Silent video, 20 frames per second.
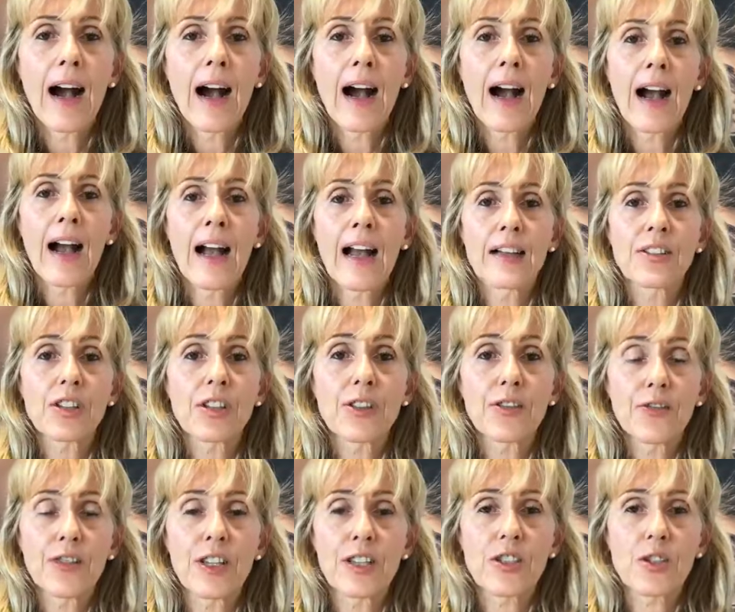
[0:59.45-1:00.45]
And the
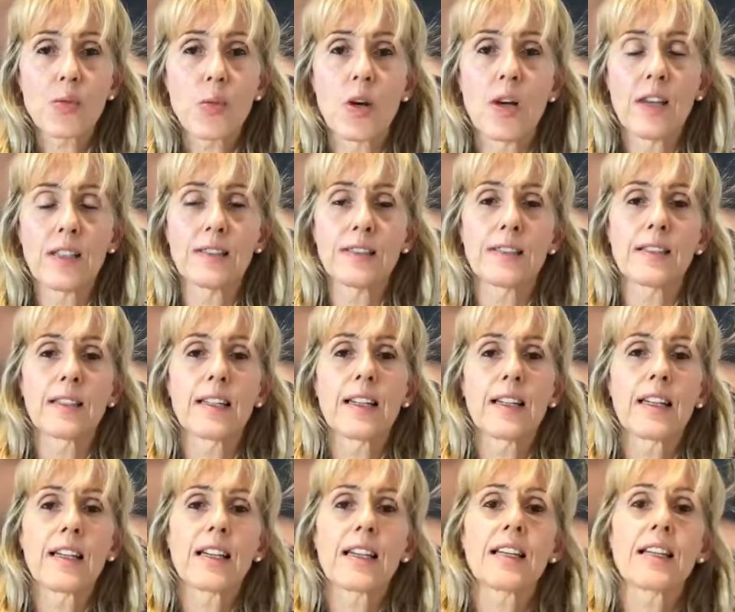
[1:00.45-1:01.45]
first one
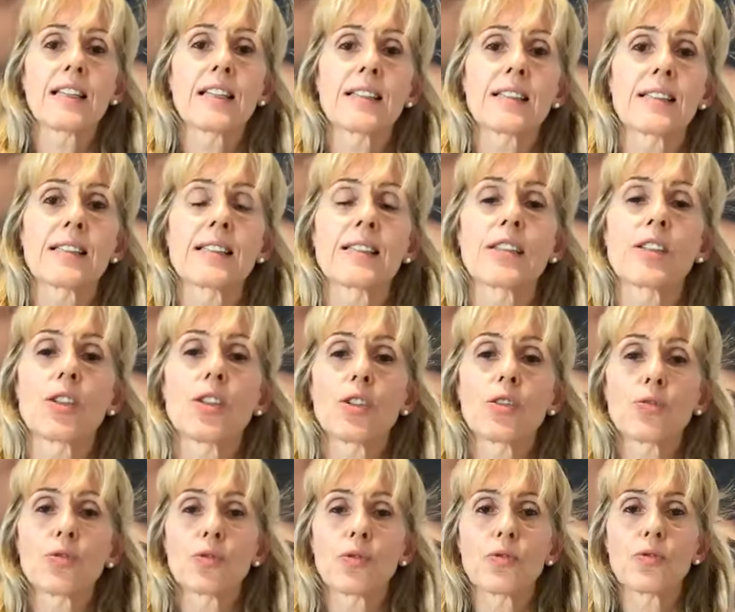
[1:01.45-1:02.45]
is
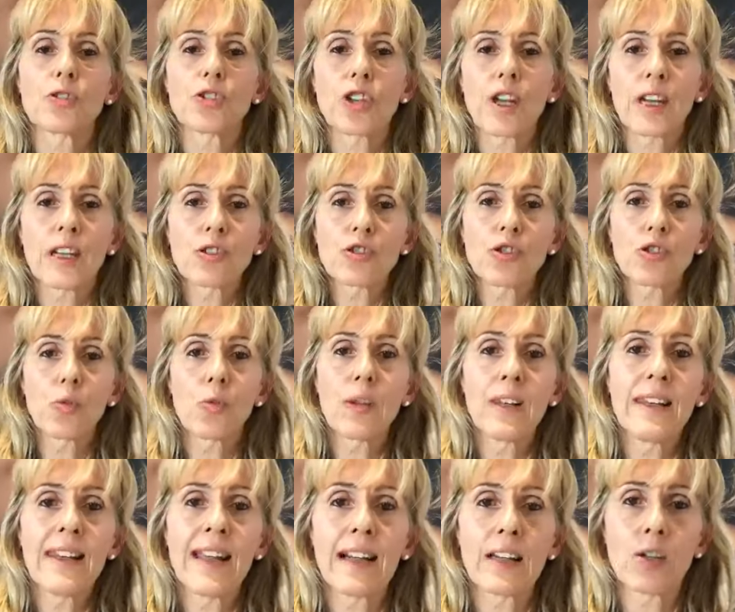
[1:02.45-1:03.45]
to change your
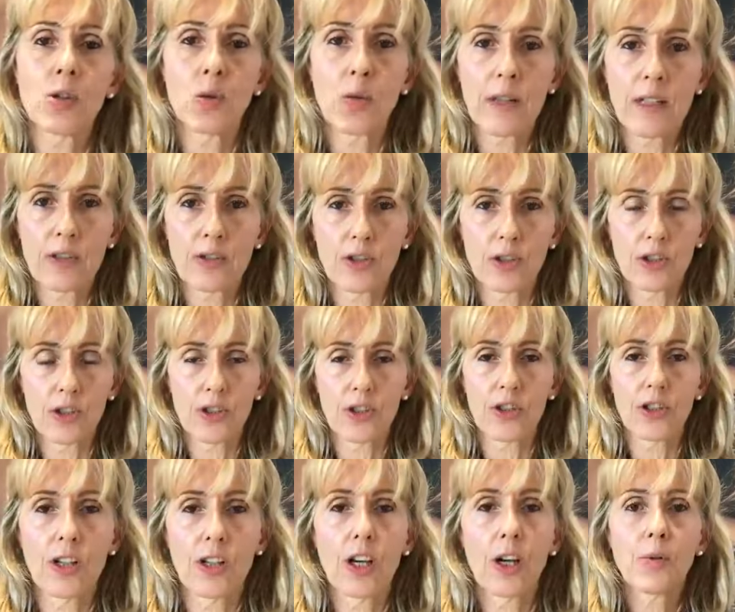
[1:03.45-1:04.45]
language,
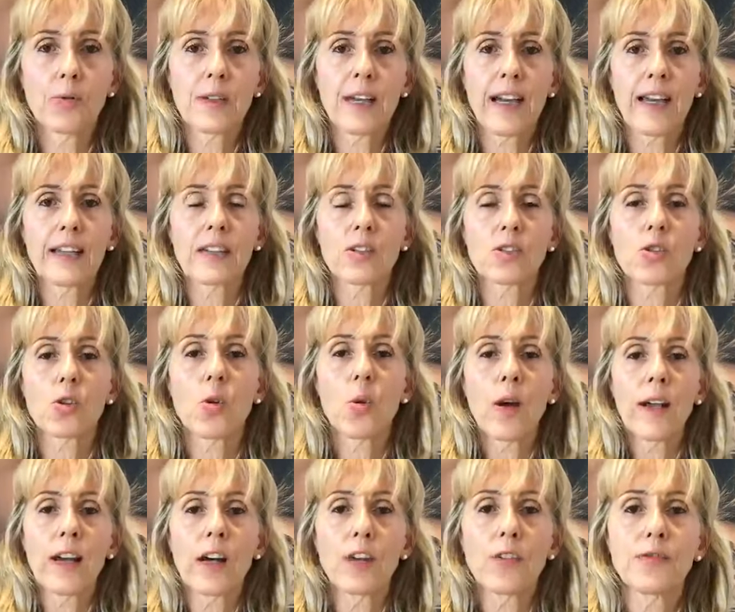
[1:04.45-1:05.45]
okay? Because
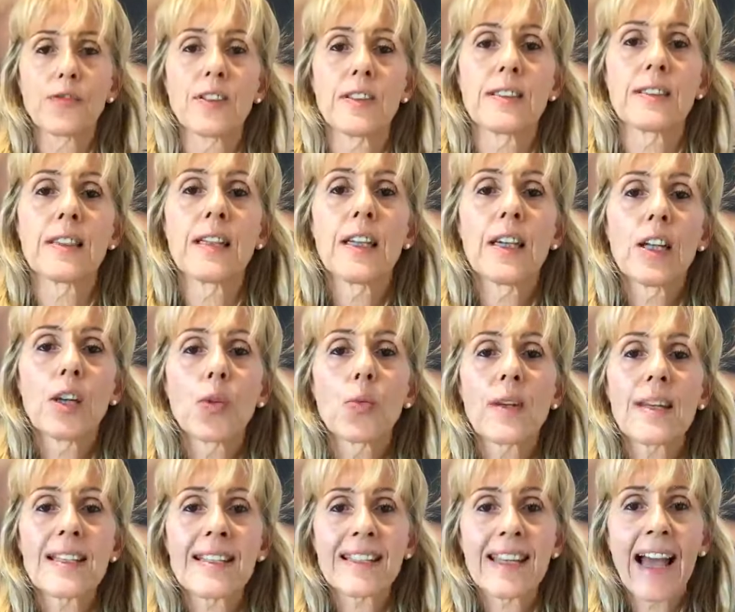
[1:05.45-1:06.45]
quite often
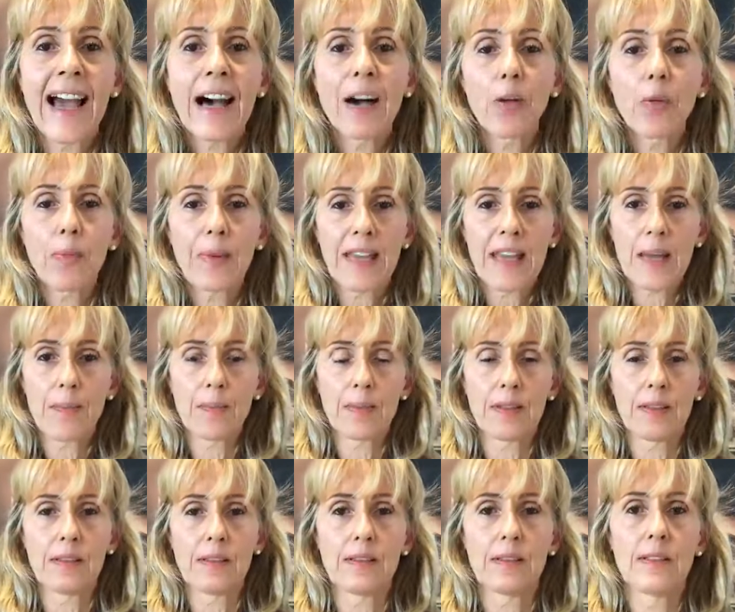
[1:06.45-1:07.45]
we tell
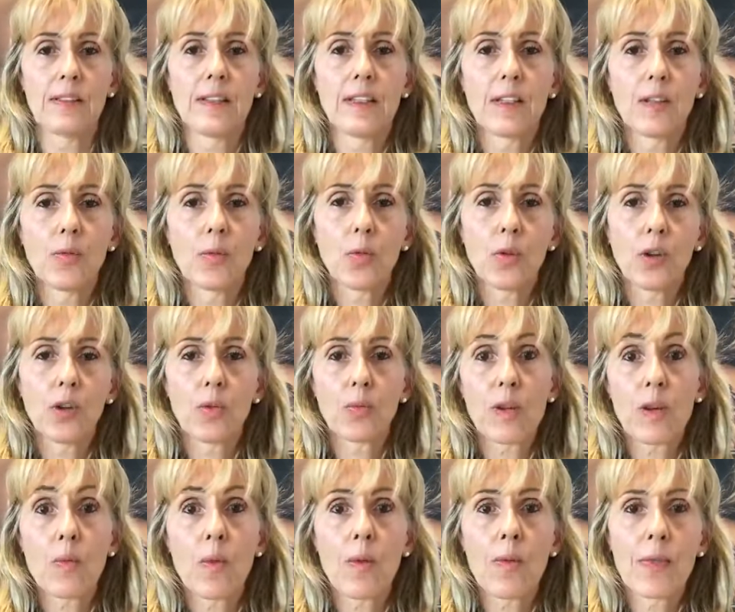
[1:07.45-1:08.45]
people what
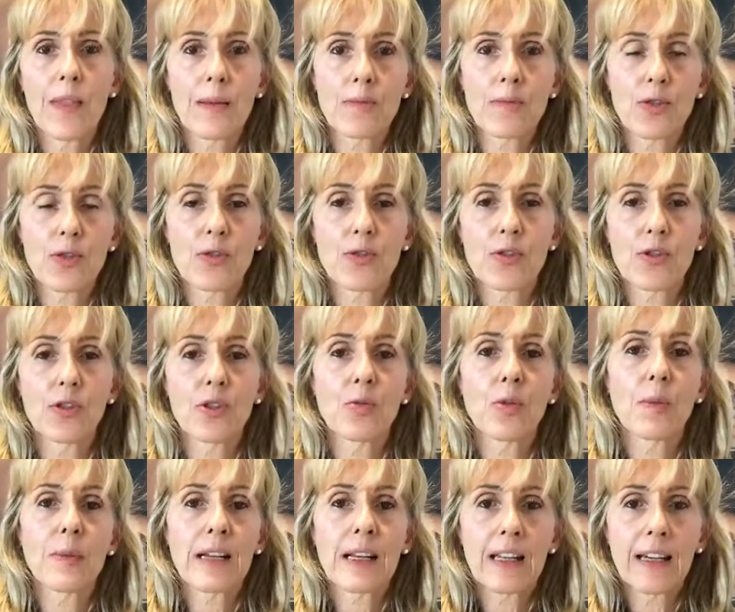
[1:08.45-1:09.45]
we want them to do,
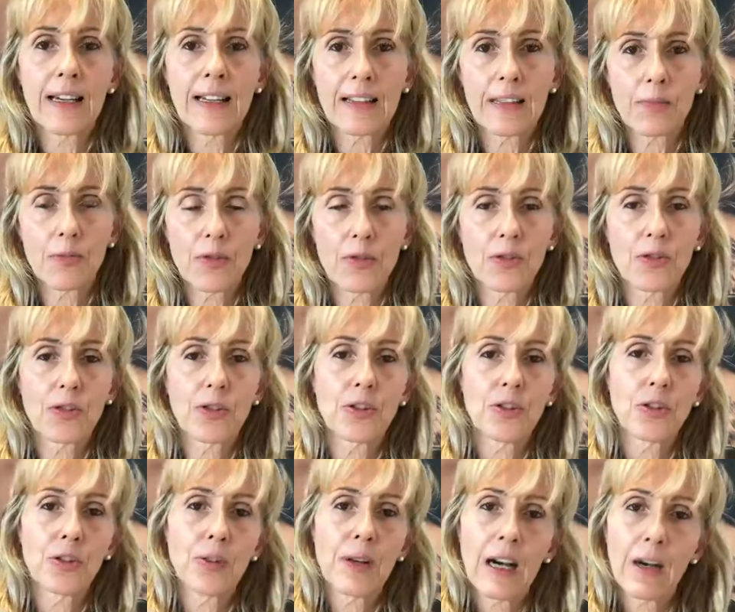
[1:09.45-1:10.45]
what we'd like them to
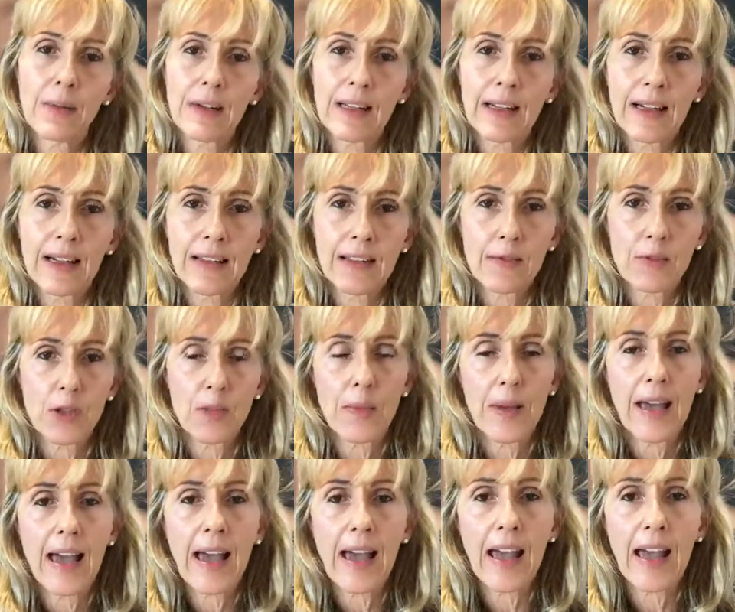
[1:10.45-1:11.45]
do, how we'd like them to
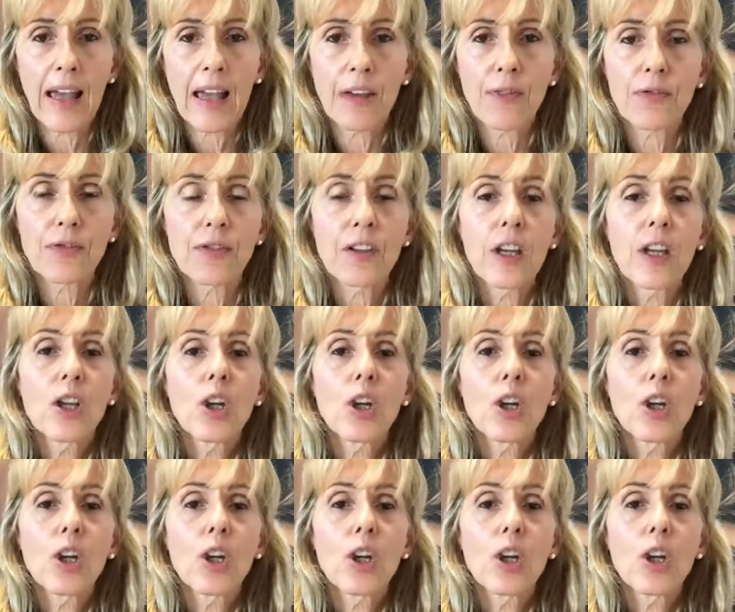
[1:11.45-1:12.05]
behave.